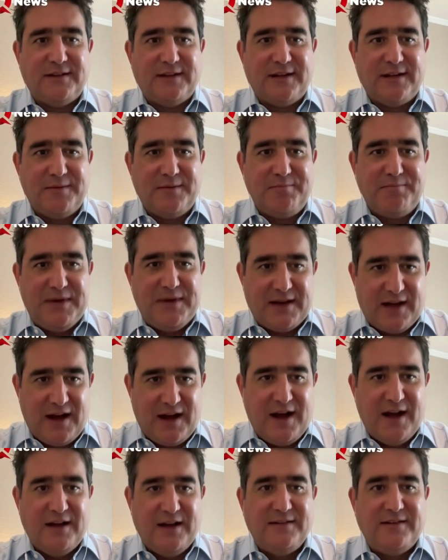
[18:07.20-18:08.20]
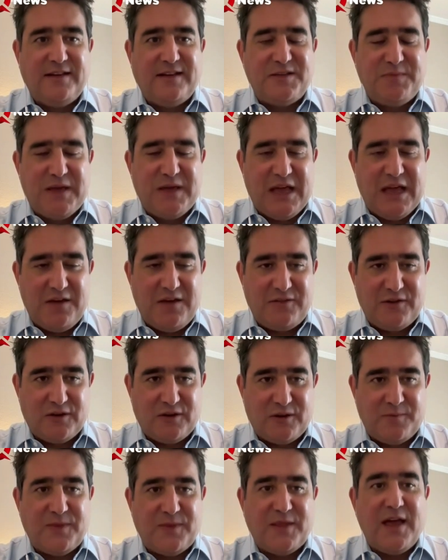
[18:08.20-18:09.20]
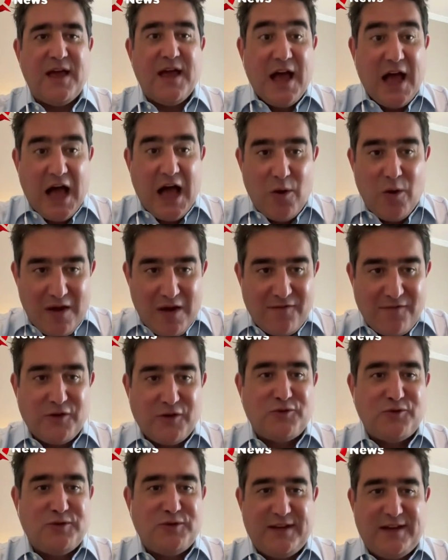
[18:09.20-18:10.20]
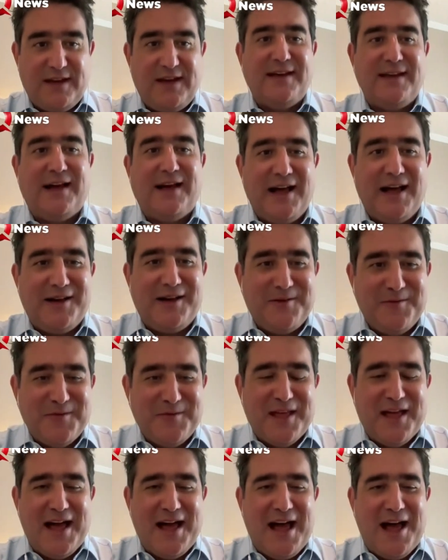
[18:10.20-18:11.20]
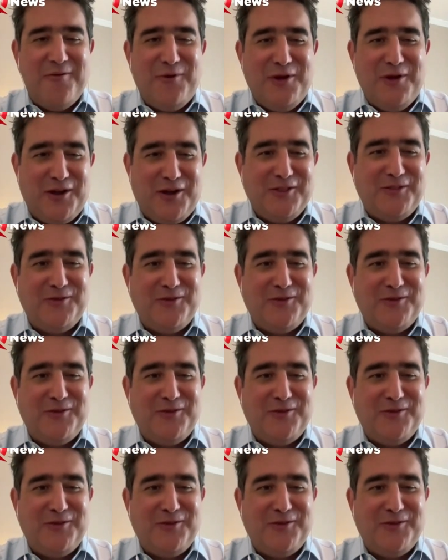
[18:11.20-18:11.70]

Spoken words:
behind his behavior. However, today I will not do